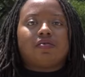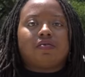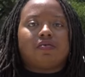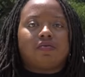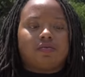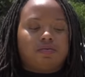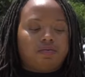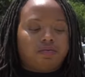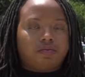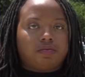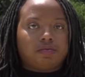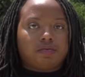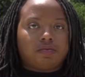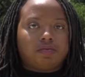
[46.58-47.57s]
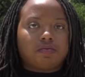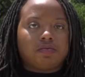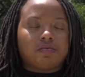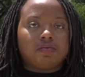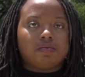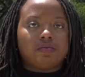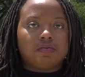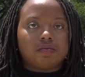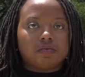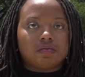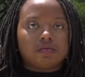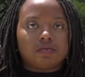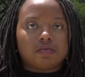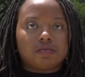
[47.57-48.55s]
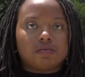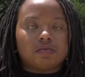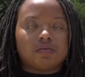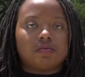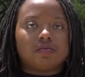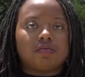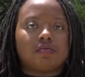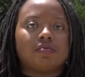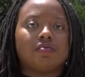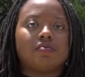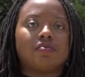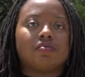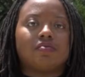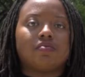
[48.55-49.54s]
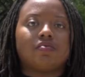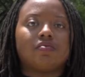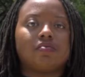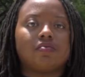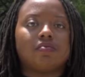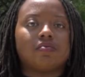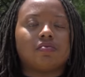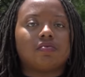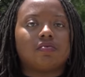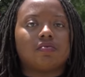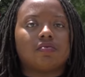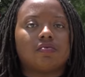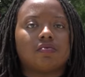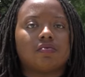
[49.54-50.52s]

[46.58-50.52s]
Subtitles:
The person shown says nothing.